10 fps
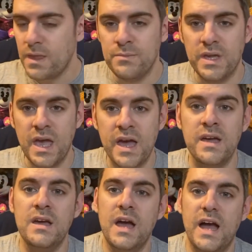But yeah,
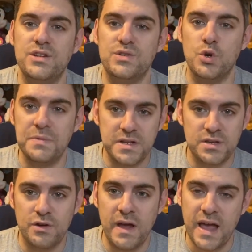I just hope that's all right.